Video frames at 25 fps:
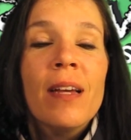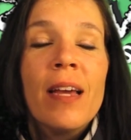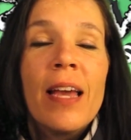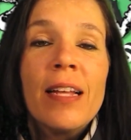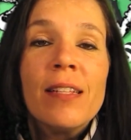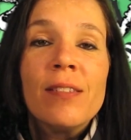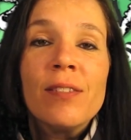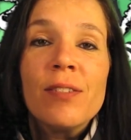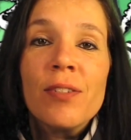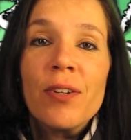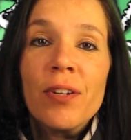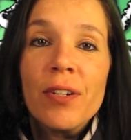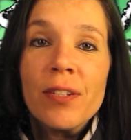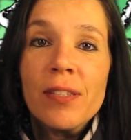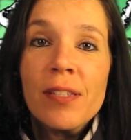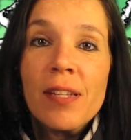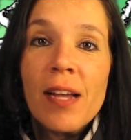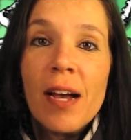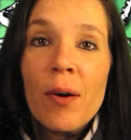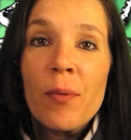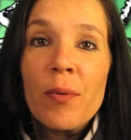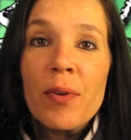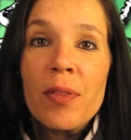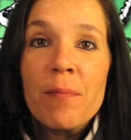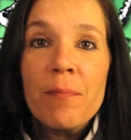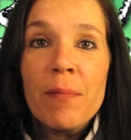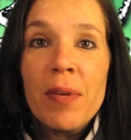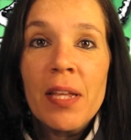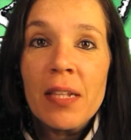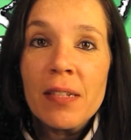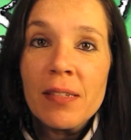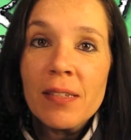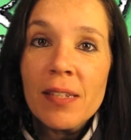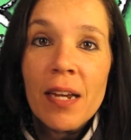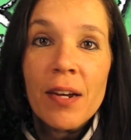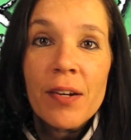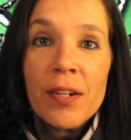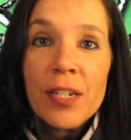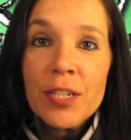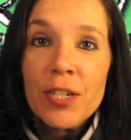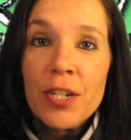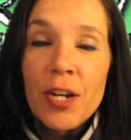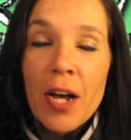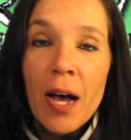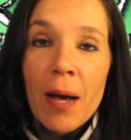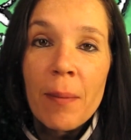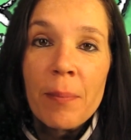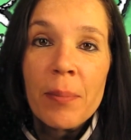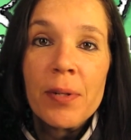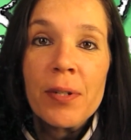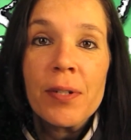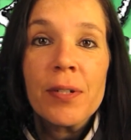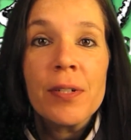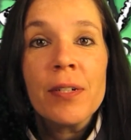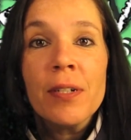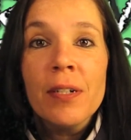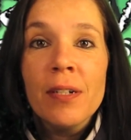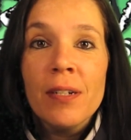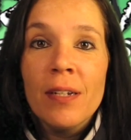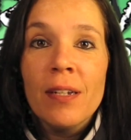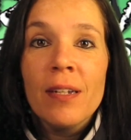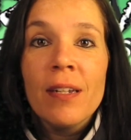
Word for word: It starts out with a military chopper.